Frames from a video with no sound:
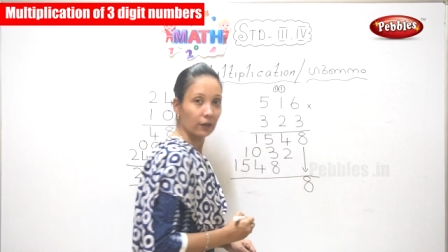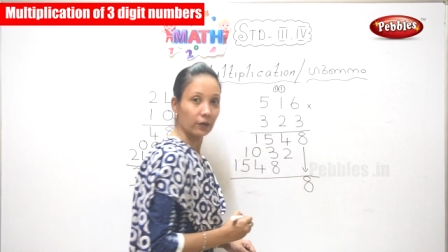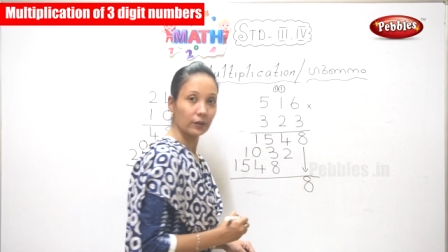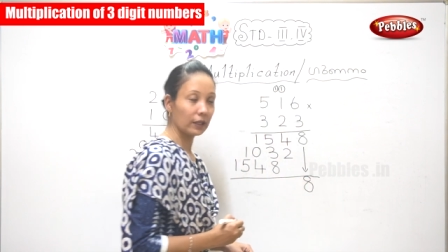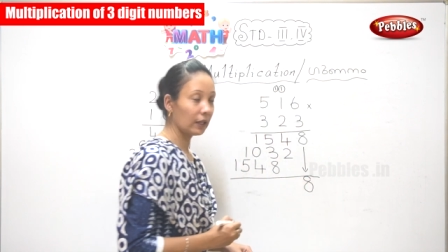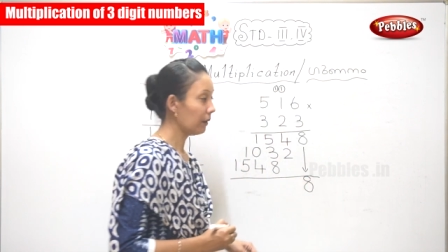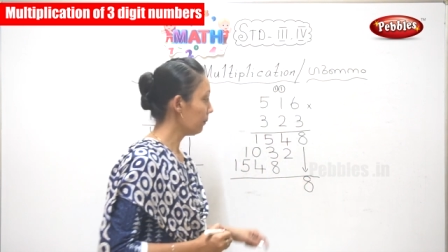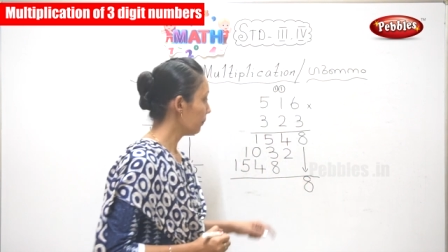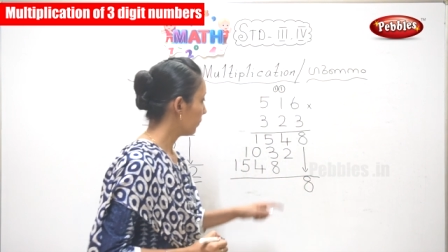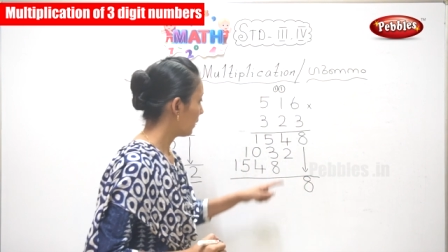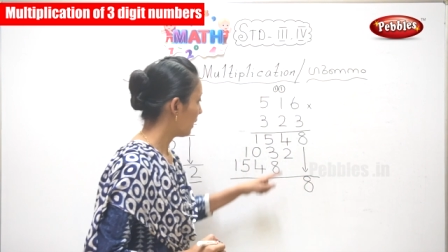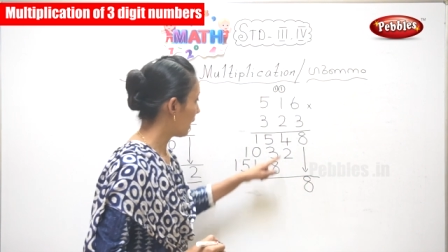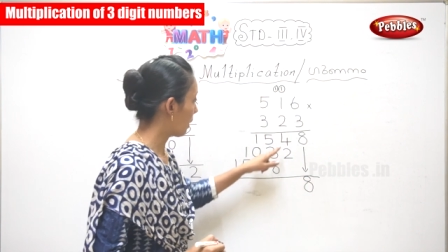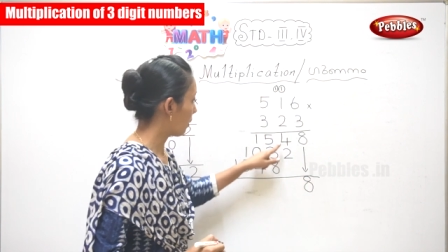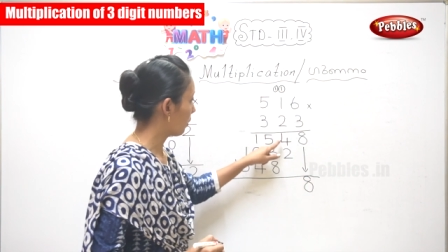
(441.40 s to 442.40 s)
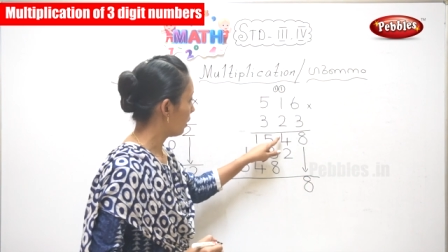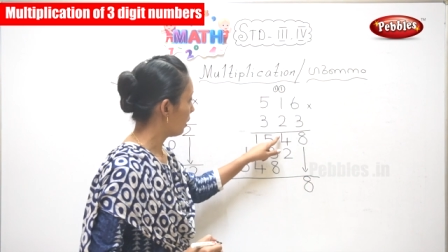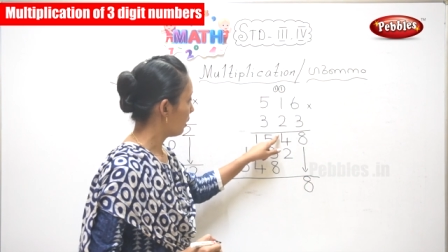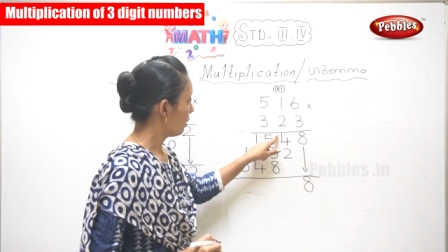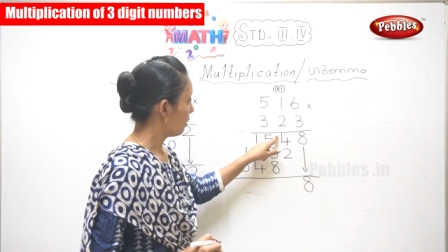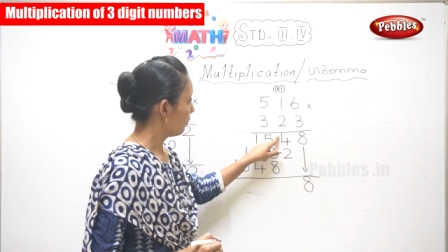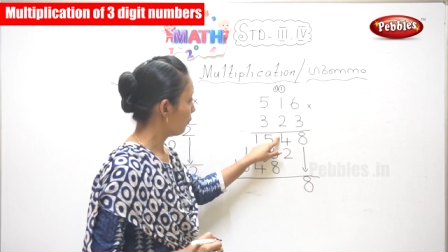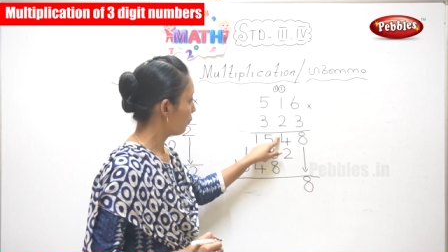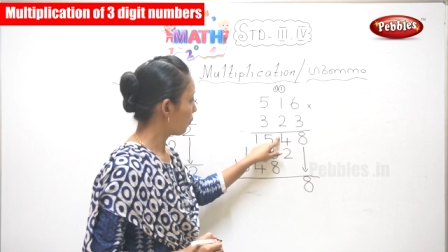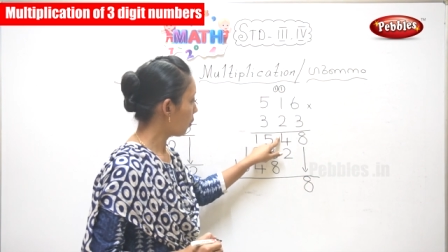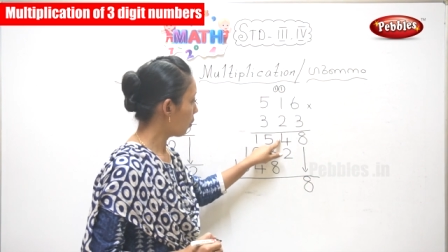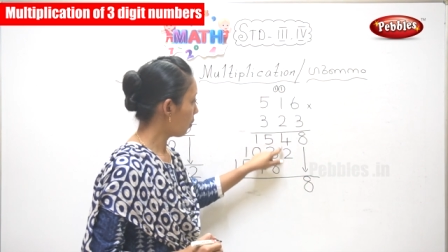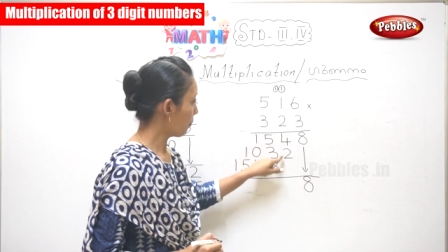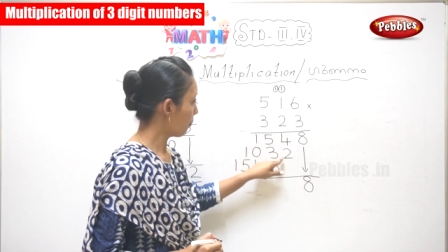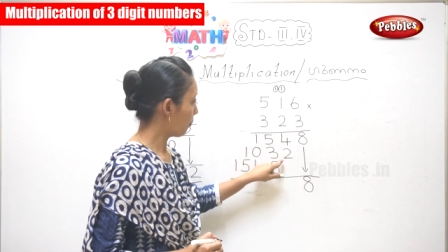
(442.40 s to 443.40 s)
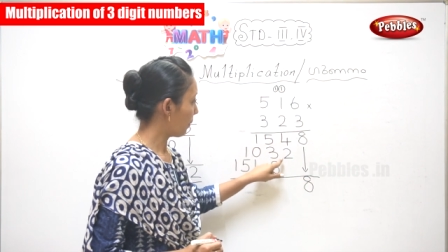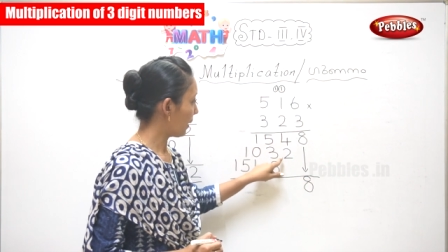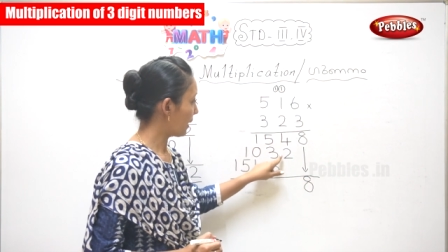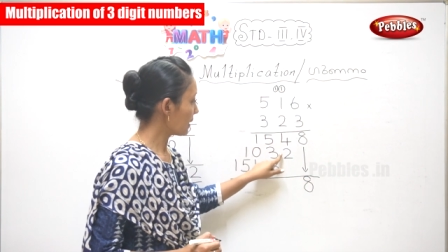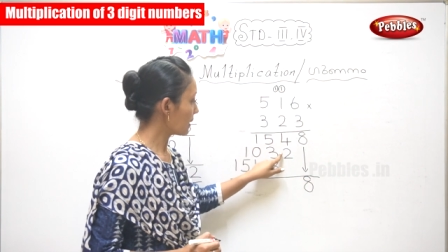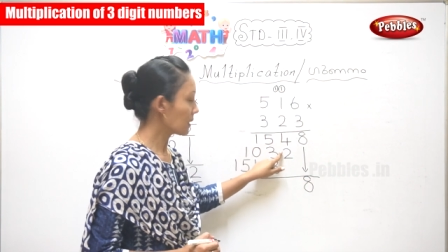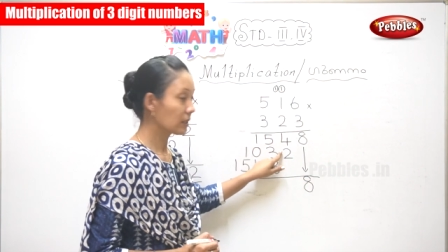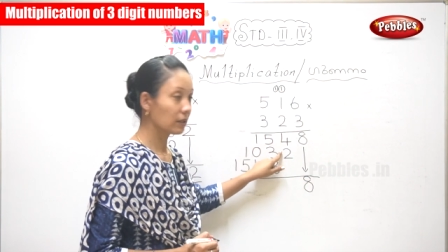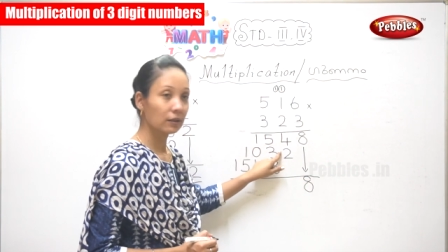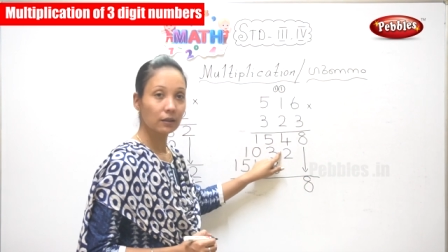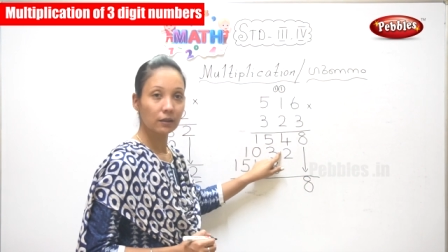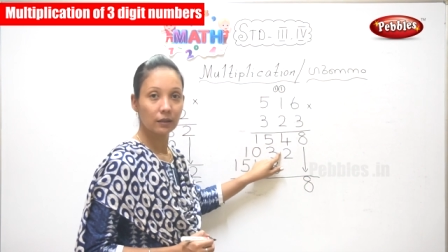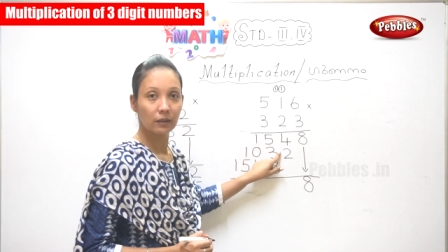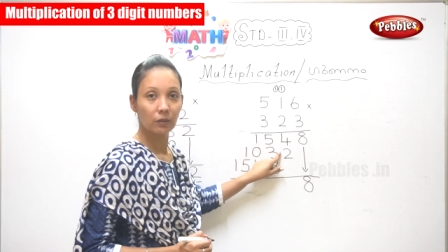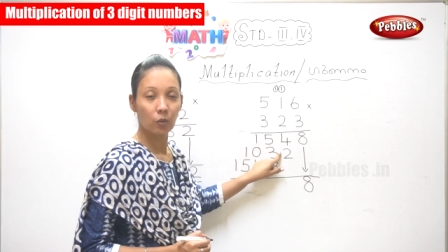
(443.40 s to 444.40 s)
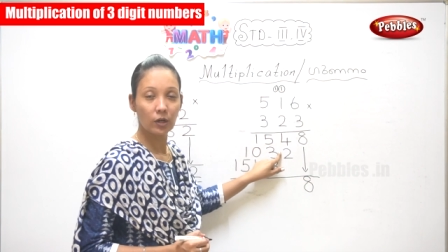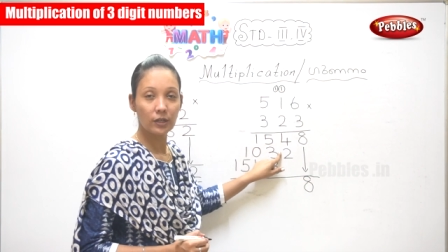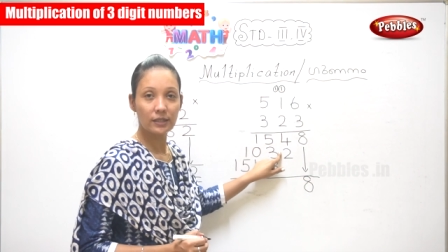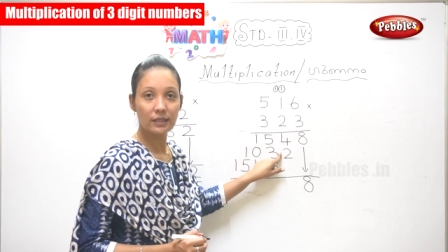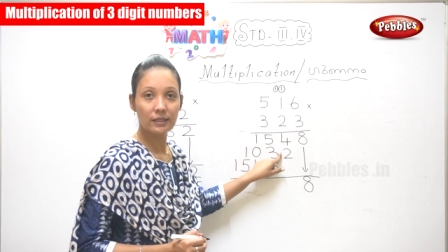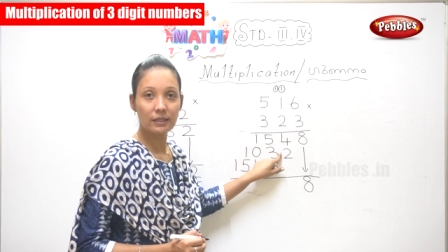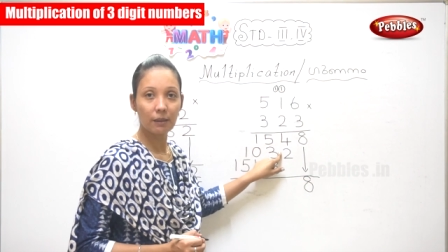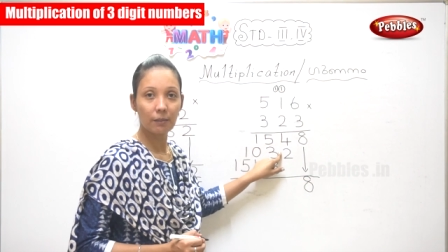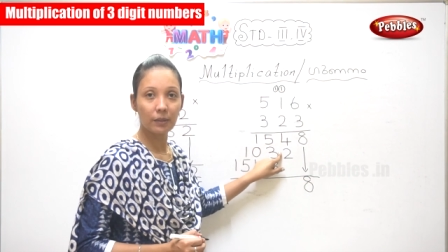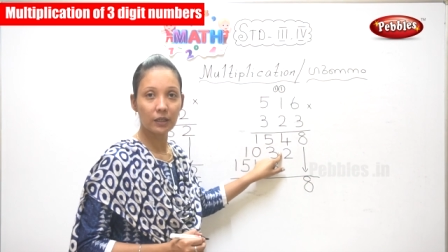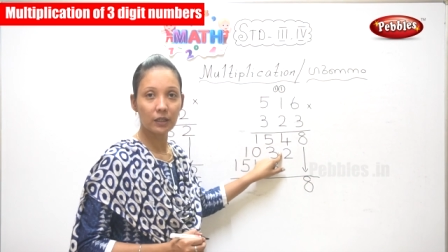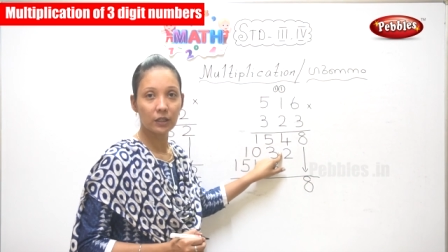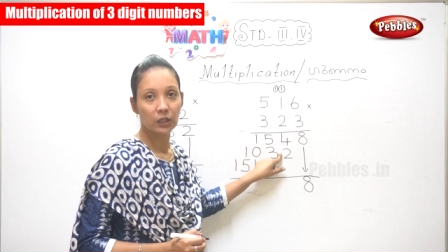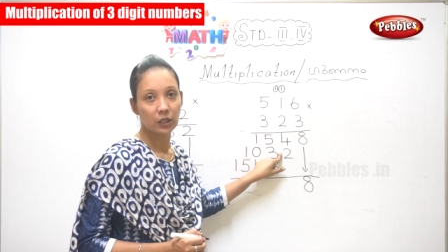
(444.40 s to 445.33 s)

Okay? Now 4 plus what is this number?